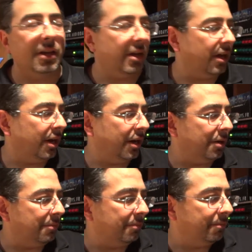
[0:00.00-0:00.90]

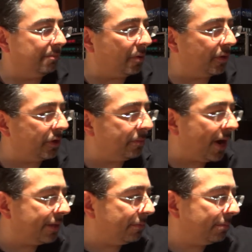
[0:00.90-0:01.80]
But when you
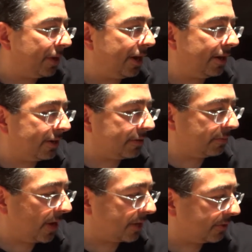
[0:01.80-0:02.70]
buy them in pairs,
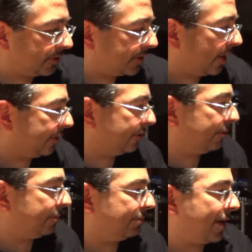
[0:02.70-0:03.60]
we actually sell
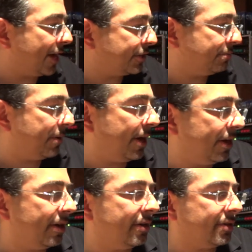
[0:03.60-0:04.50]
them in matched
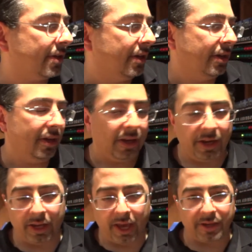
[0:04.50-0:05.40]
pairs
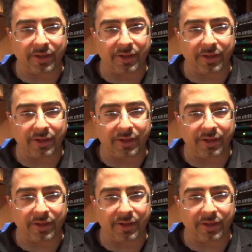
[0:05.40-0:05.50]
in a case